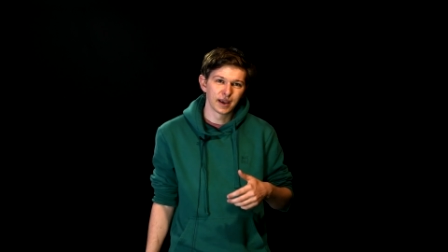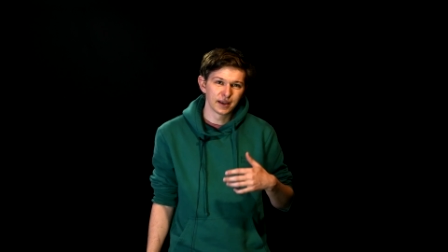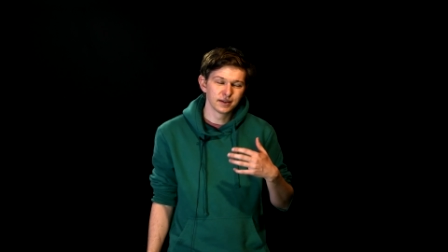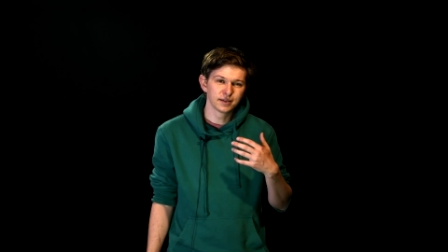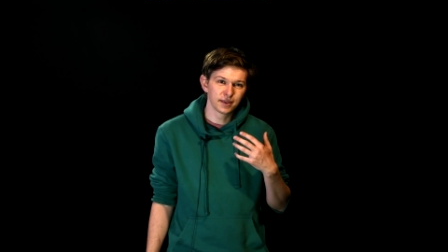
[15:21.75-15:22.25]

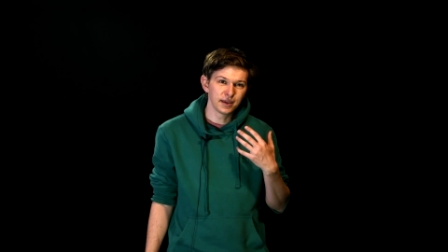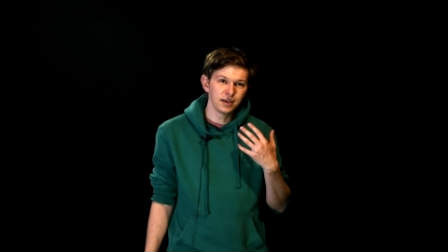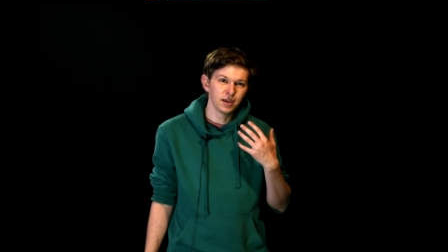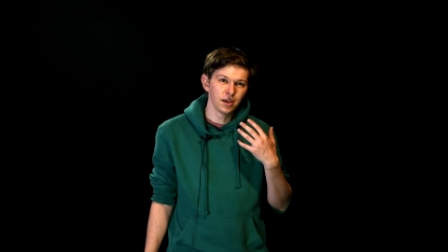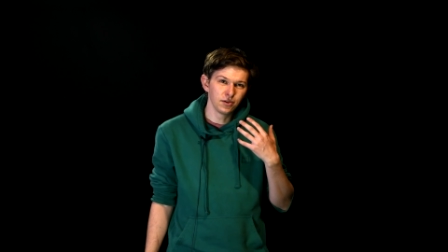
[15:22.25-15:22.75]
And
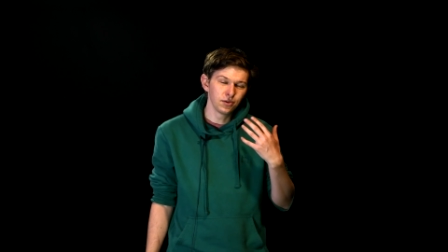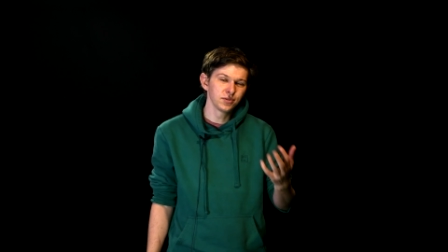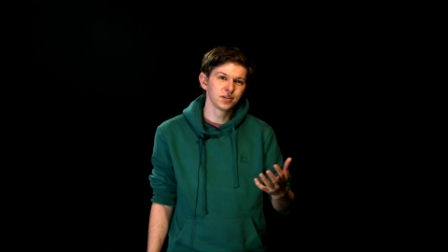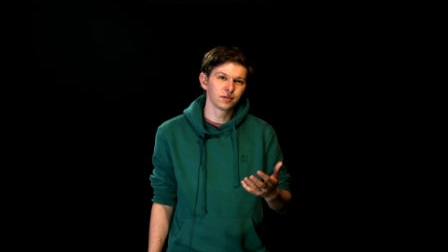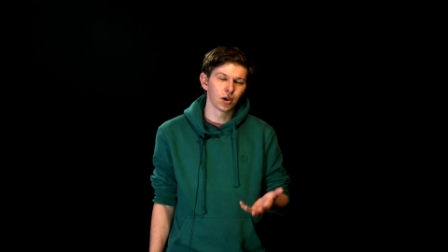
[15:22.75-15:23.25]
the
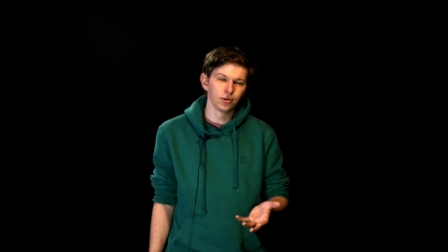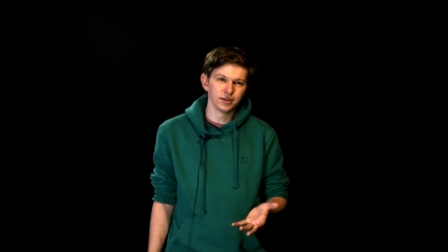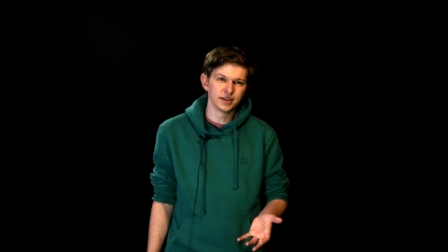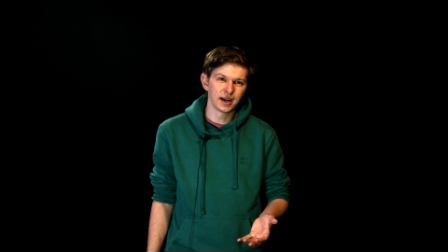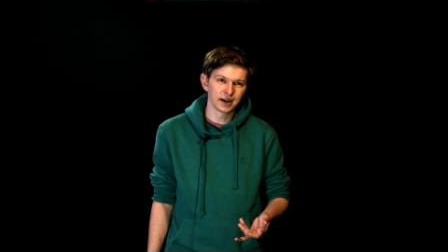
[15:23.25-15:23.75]
use of
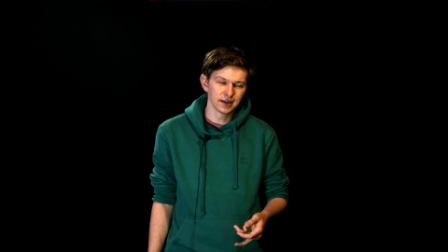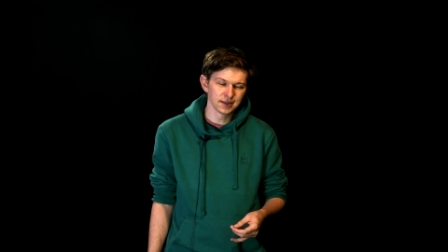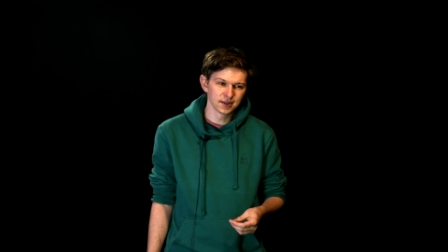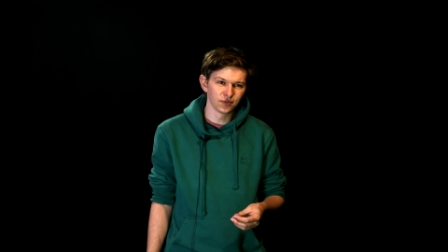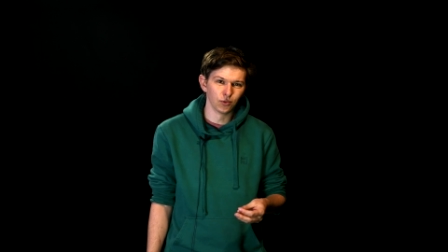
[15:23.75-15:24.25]
coded
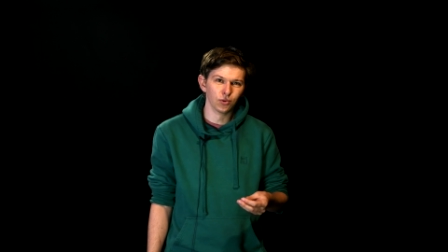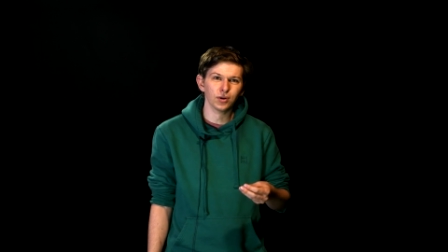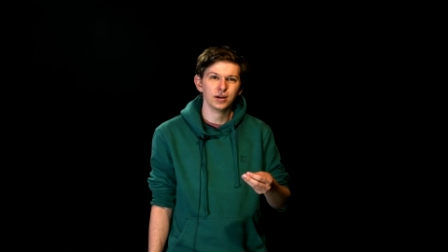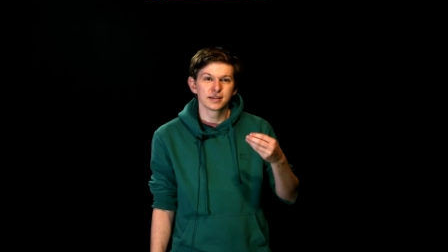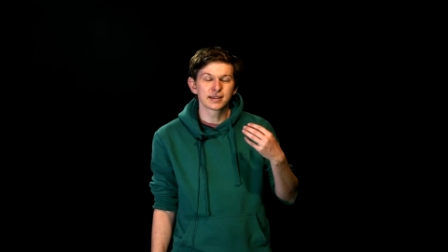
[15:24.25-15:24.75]
targets
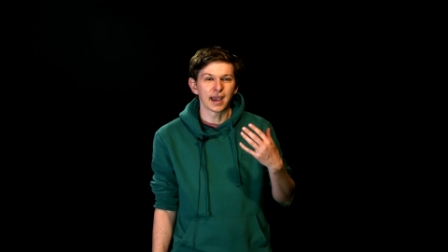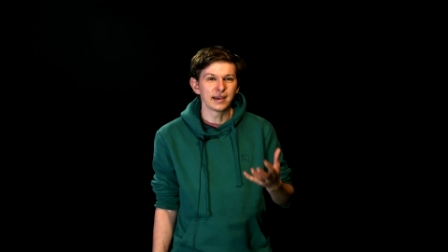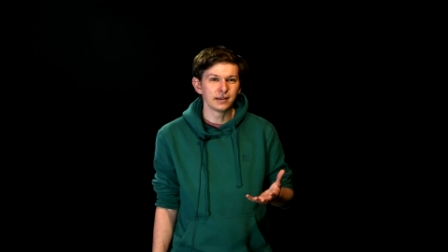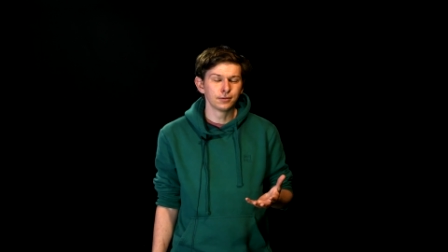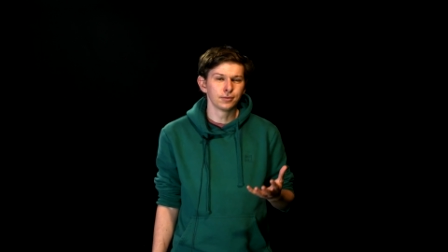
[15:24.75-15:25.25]
for
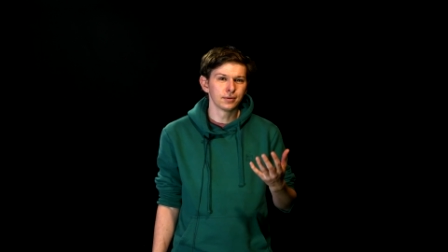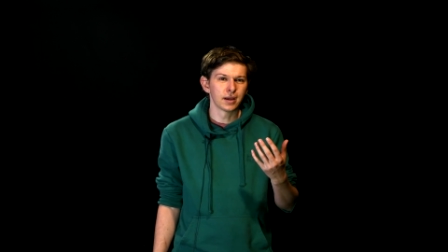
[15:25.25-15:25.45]
scale